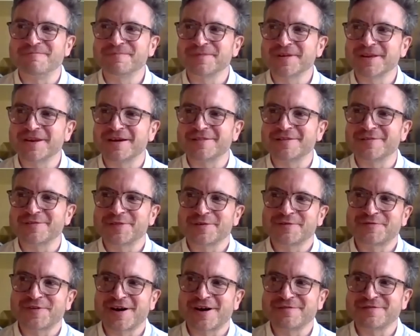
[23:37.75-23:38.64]
The
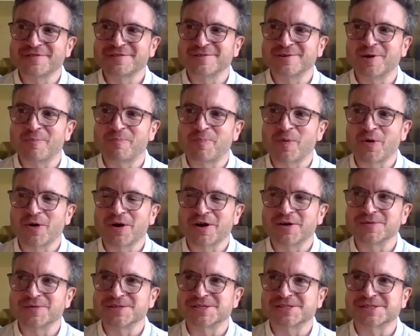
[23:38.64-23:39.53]
5-year-old boy
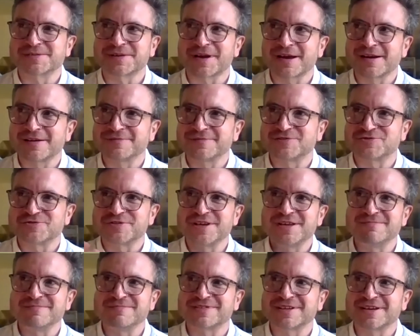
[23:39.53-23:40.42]
was kind of
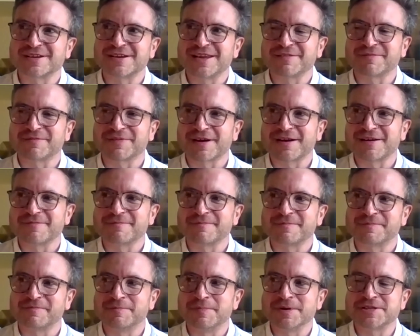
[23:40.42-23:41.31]
dream suddenly kind
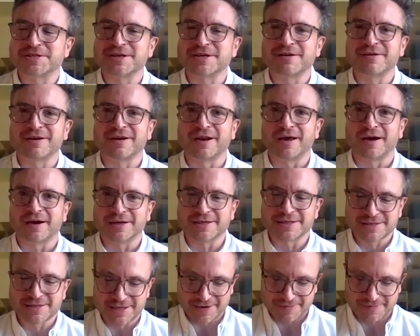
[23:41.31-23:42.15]
of materialized.